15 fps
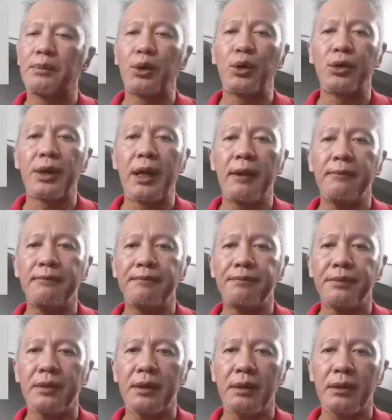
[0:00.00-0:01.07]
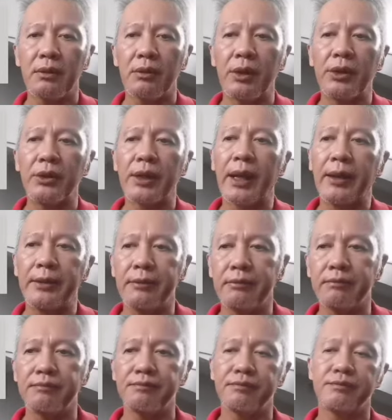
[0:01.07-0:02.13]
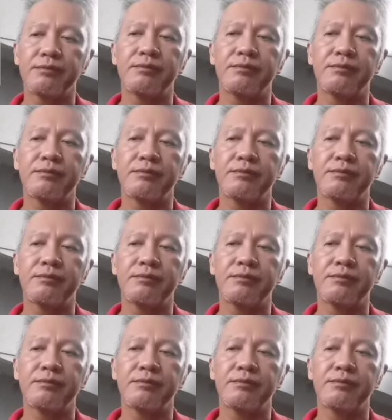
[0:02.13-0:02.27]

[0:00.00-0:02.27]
program where you can